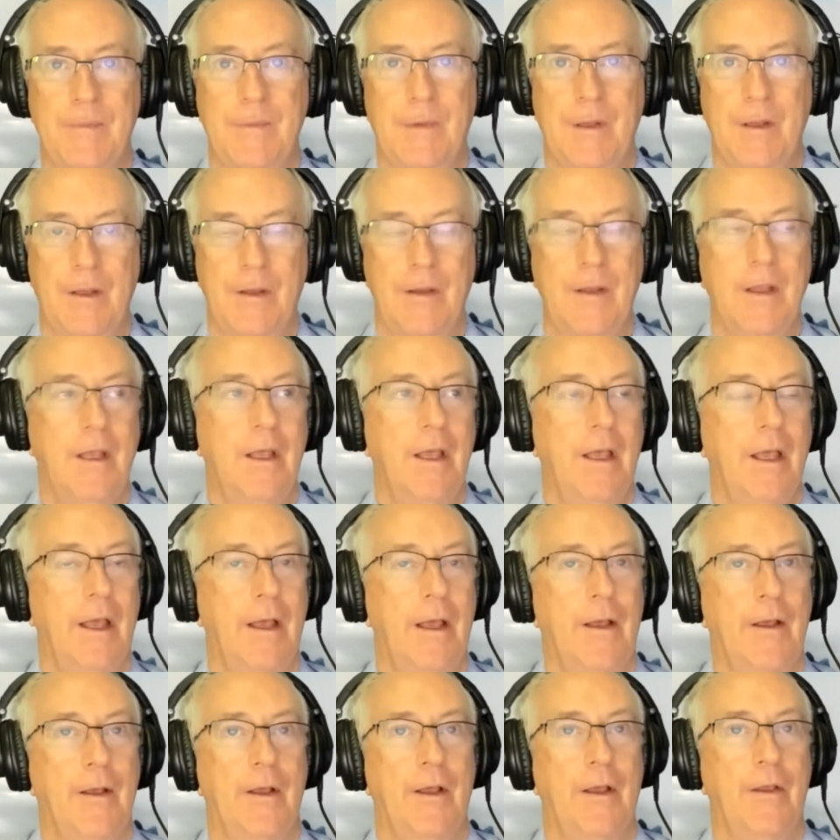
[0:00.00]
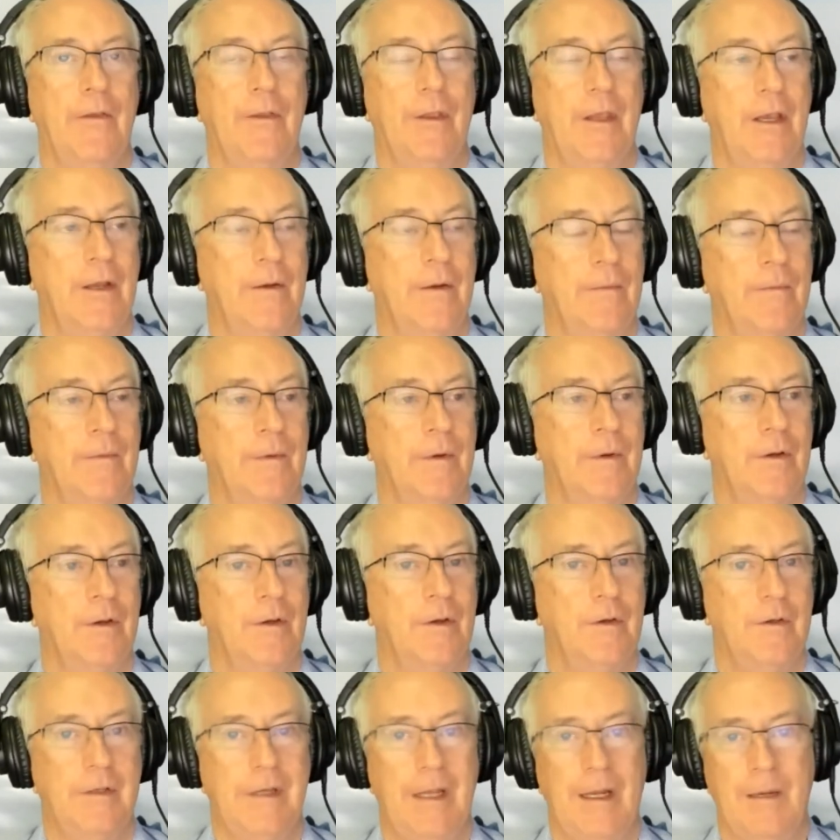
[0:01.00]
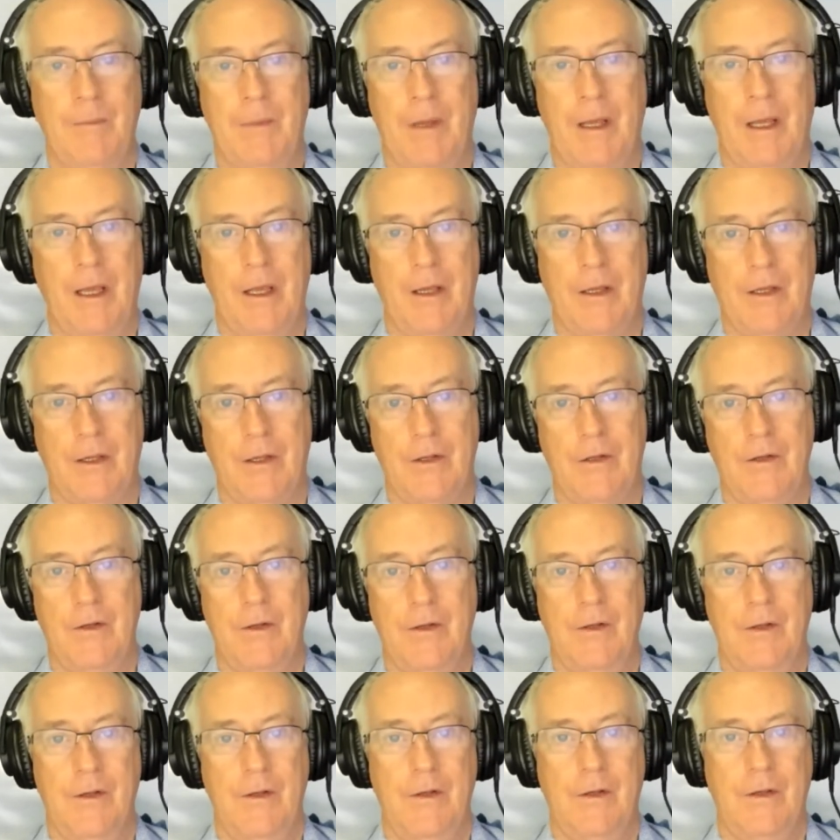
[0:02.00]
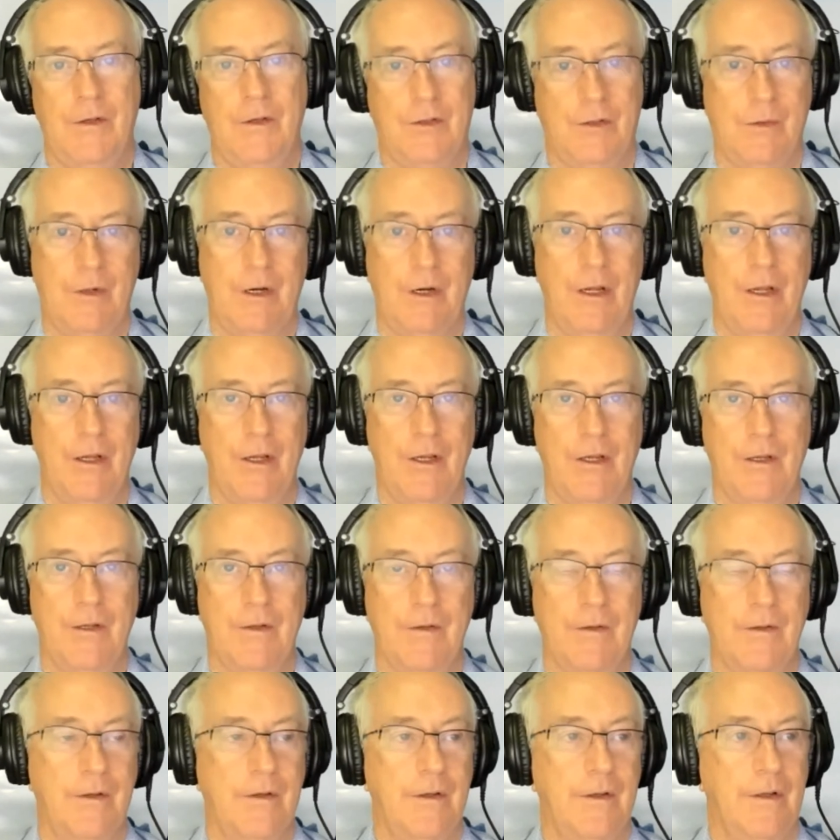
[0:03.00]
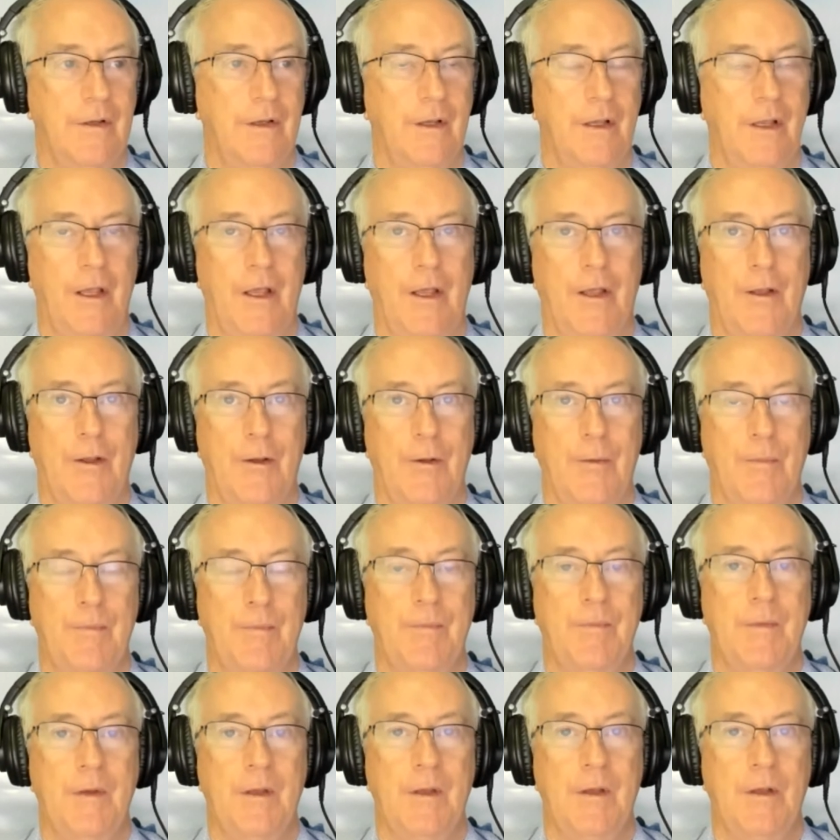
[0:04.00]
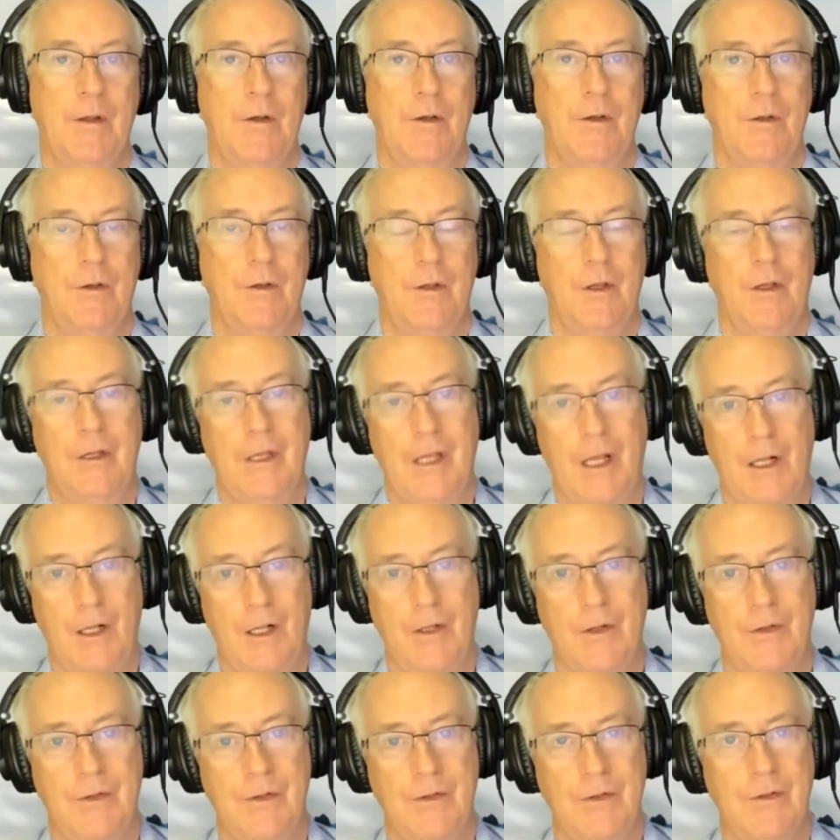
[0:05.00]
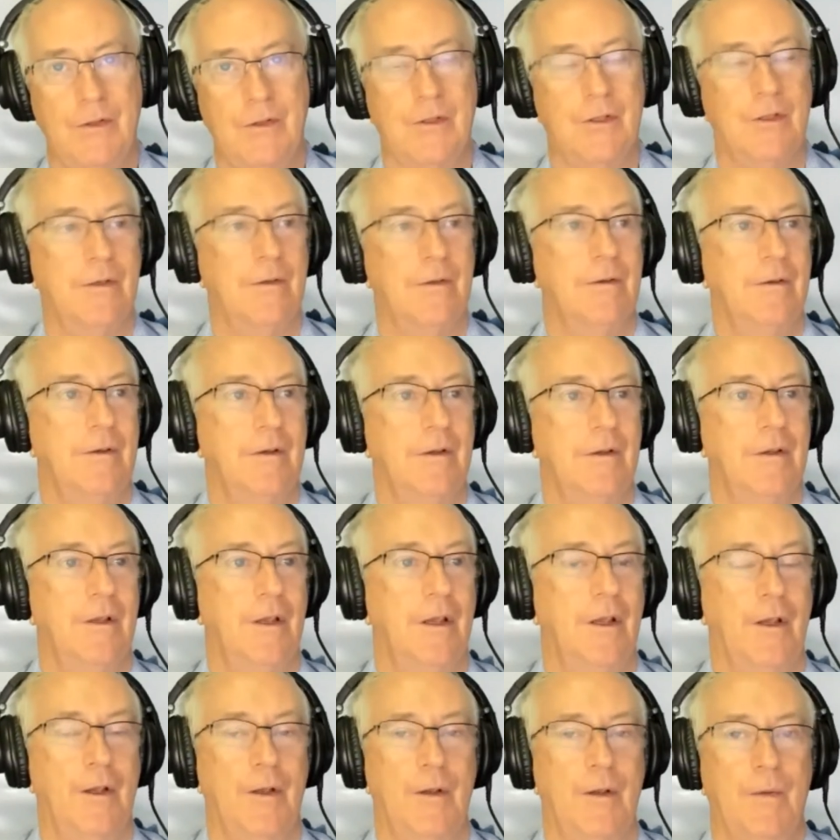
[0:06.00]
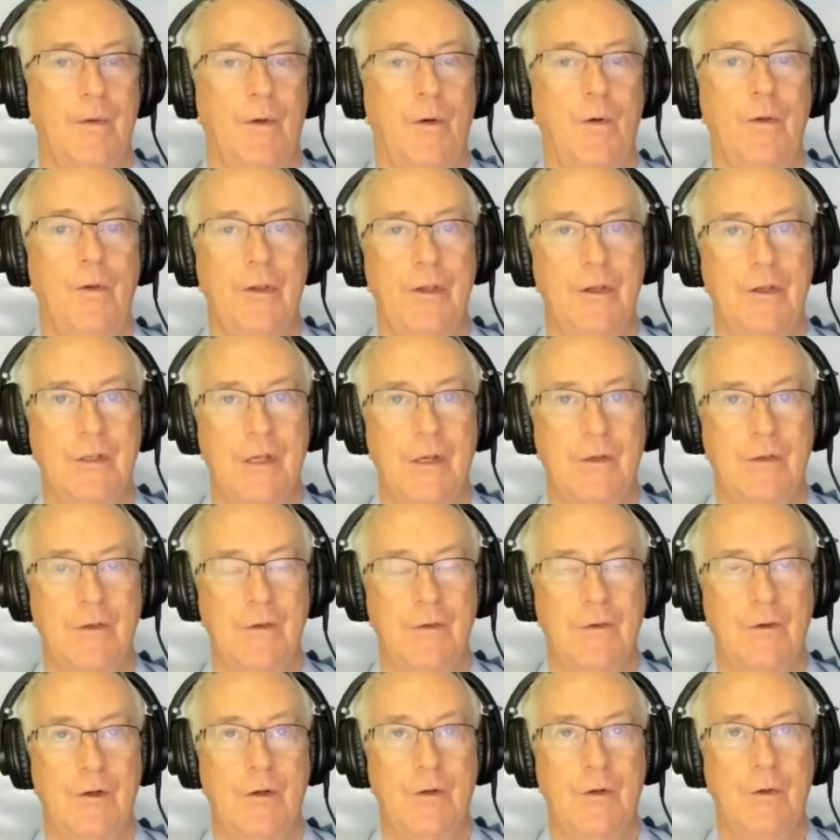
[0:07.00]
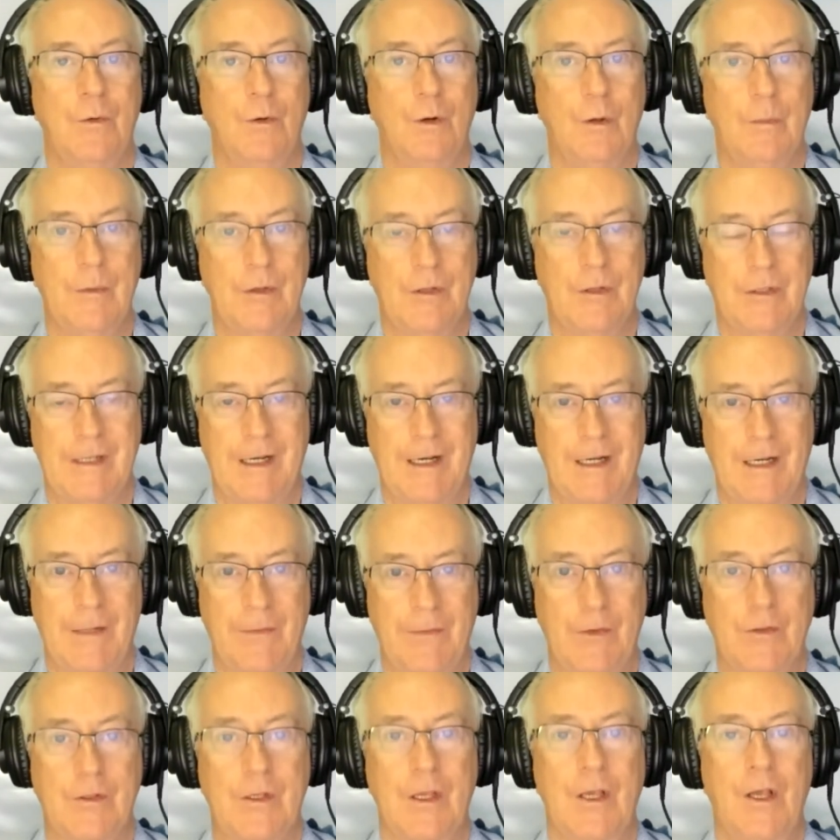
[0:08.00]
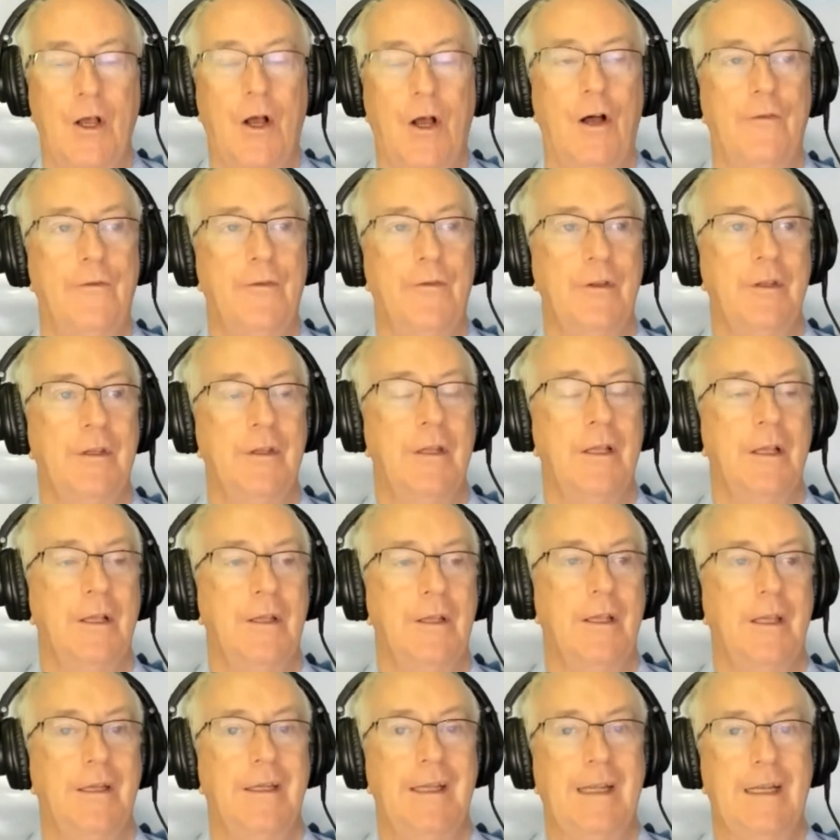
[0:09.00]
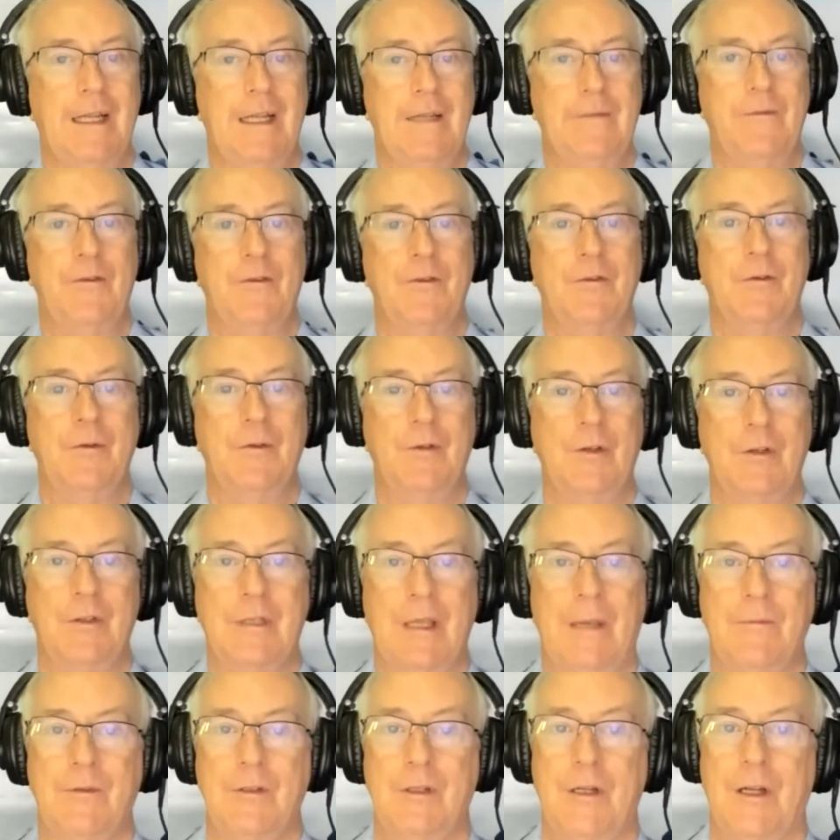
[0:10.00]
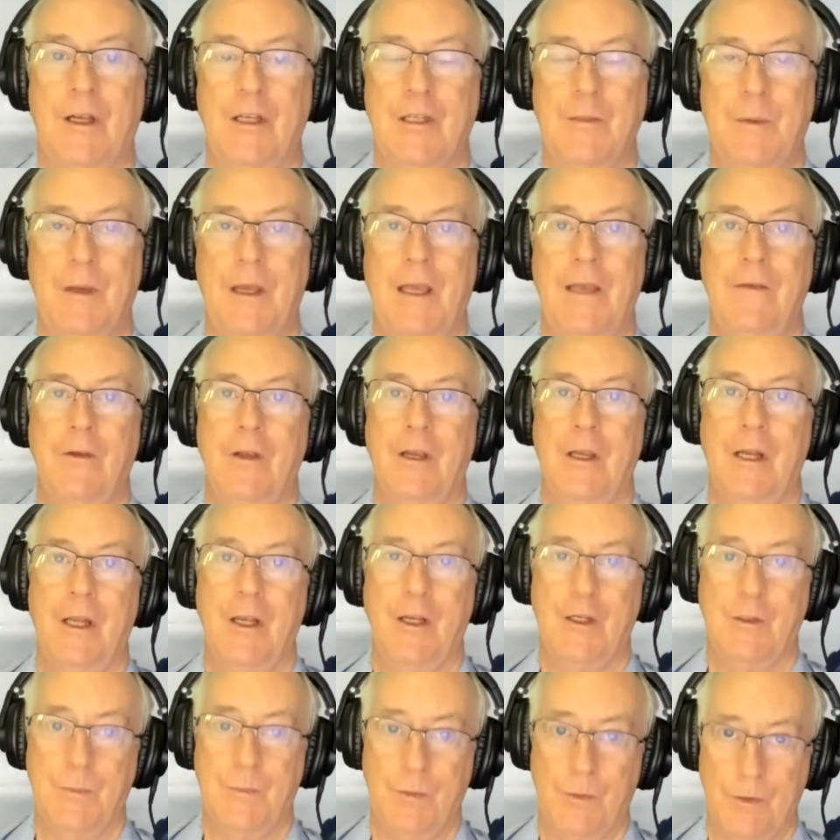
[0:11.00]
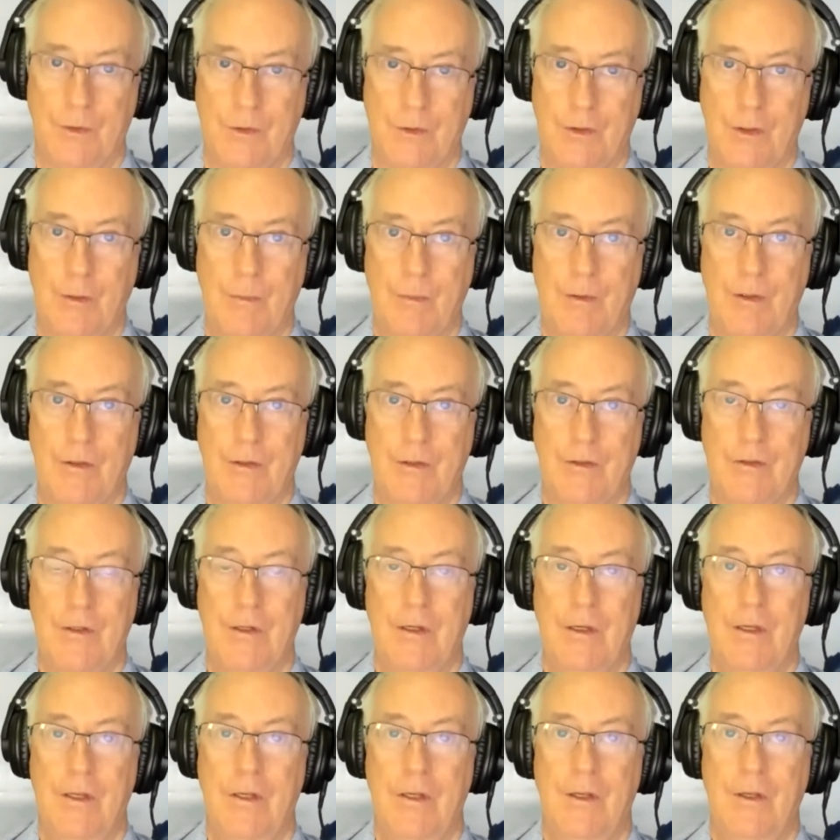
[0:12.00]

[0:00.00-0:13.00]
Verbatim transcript: yeah. uh, and then Denmark, Australia, um, the Netherlands. Uh, all these countries have got enormous debt levels. Often their debt levels are just subsidised by having an export surplus.